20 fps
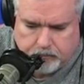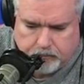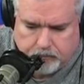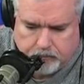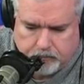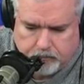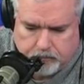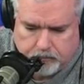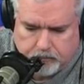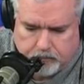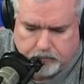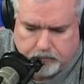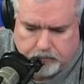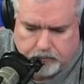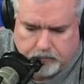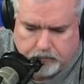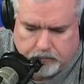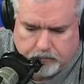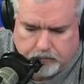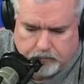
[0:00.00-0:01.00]

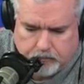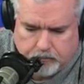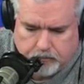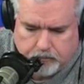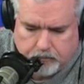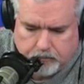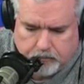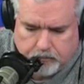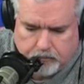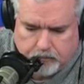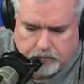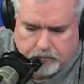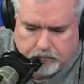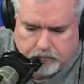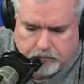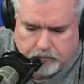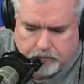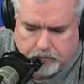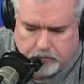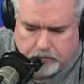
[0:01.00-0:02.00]

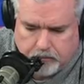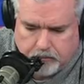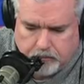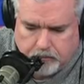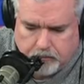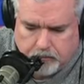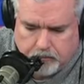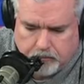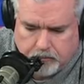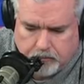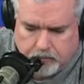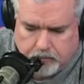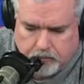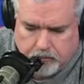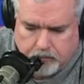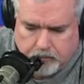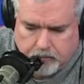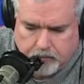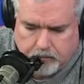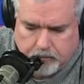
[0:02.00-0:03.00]

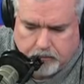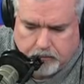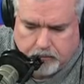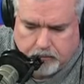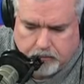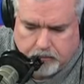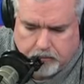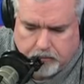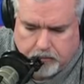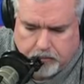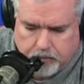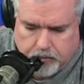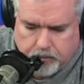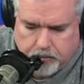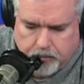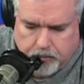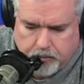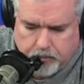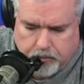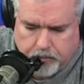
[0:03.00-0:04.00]

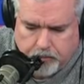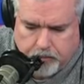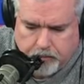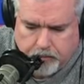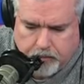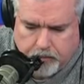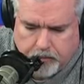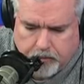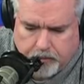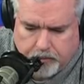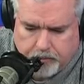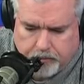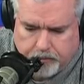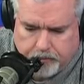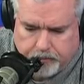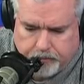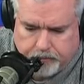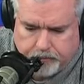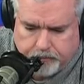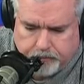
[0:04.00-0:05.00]

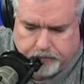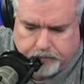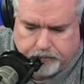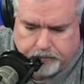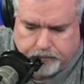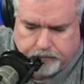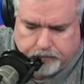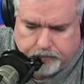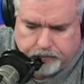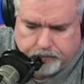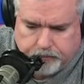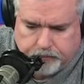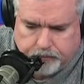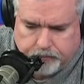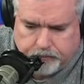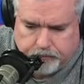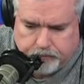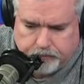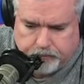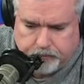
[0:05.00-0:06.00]

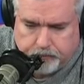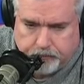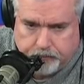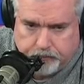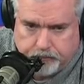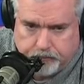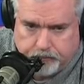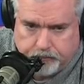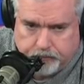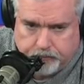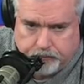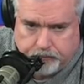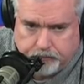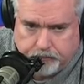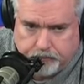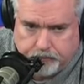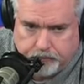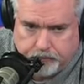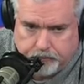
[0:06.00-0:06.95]
This person isn't speaking.